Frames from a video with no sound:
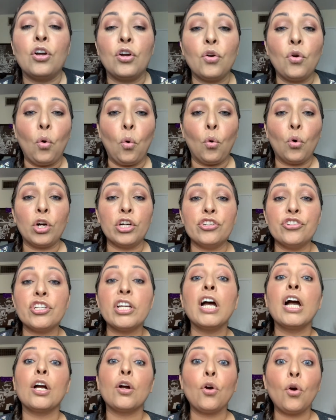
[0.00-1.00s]
Gorge.
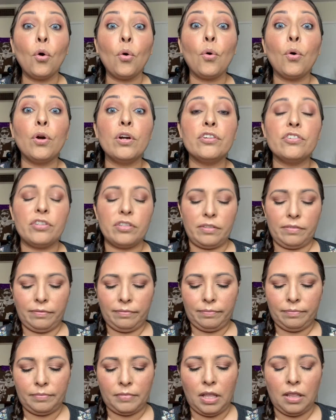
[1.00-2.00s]

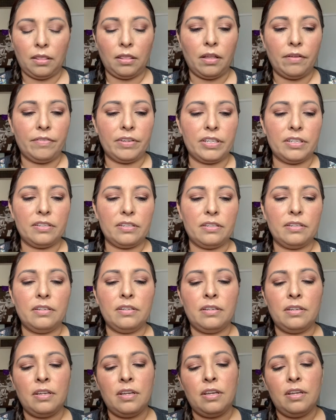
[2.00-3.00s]
Love it.
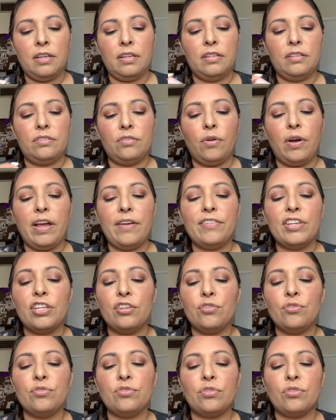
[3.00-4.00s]
So I haven't
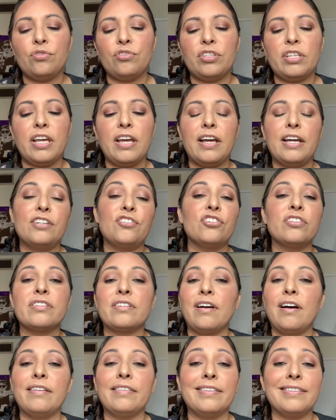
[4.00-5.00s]
used those yet. I just
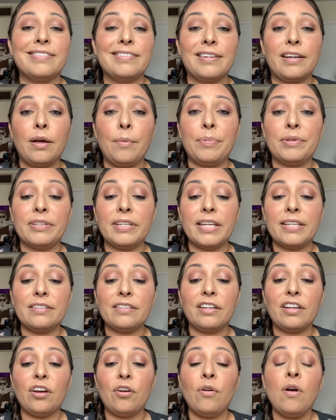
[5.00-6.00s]
got this a couple days
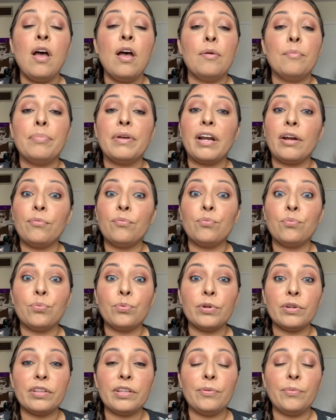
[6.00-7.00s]
ago, but I
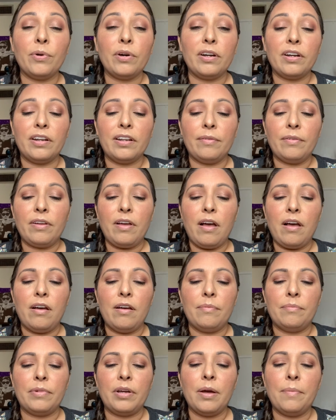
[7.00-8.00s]
really wanted
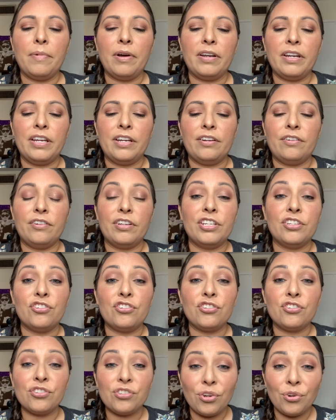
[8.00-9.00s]
to come on here and
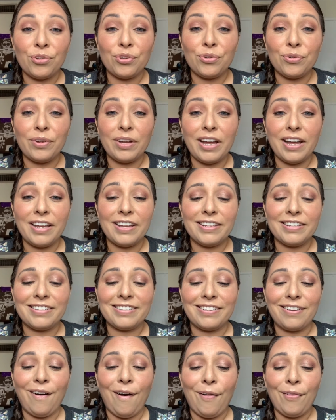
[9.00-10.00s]
show you
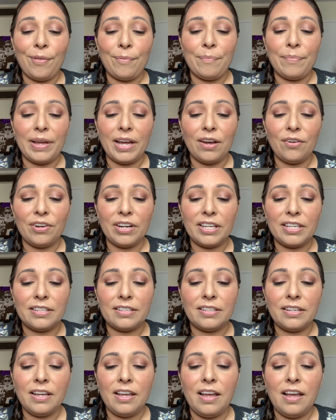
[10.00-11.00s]
guys all about
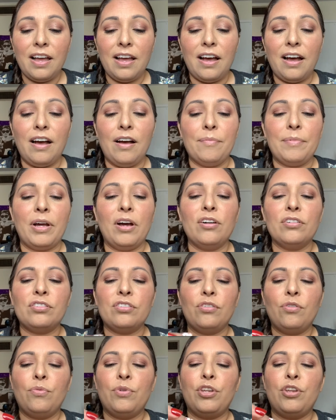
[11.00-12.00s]
it.
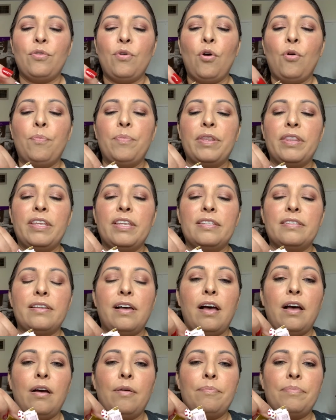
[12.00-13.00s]
Also, when you open these
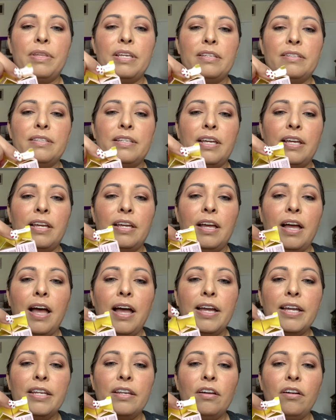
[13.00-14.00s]
up, they say,
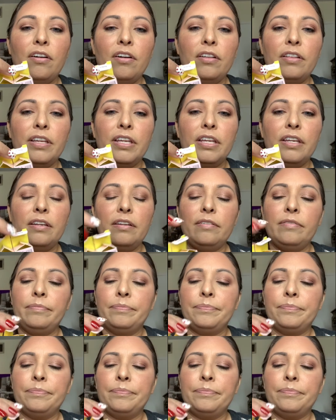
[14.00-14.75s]
"Hi, darling."